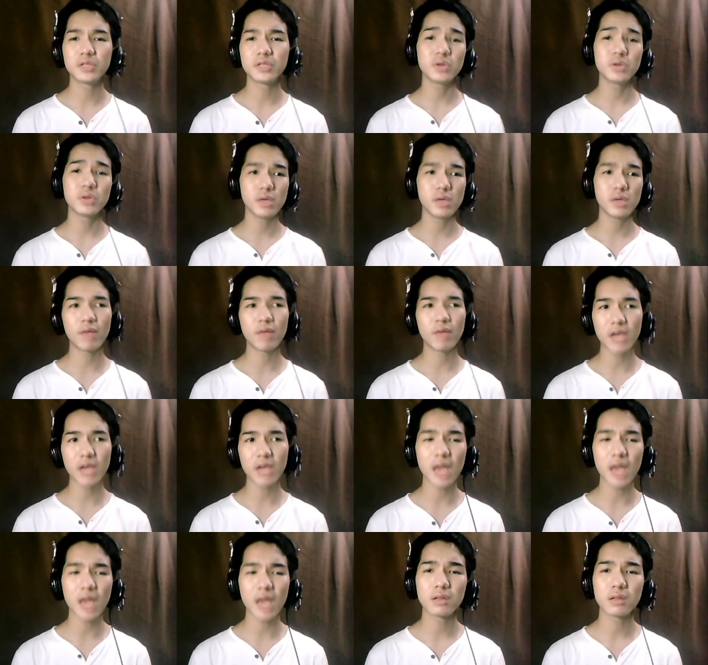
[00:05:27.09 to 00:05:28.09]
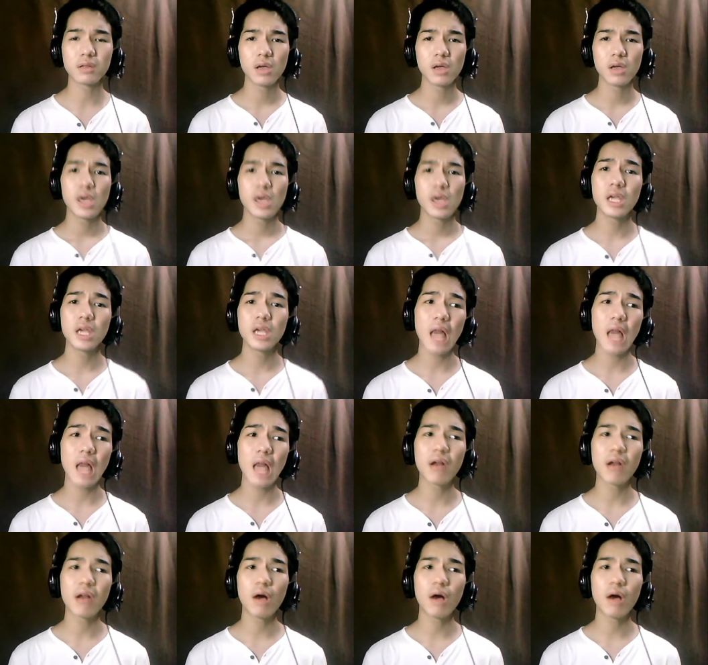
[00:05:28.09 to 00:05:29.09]
to him again. He
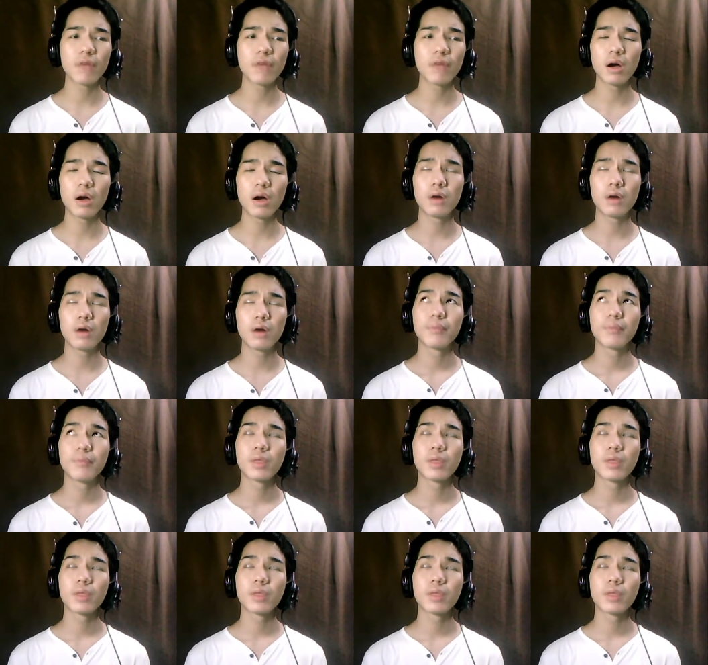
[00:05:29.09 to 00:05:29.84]
ran off our,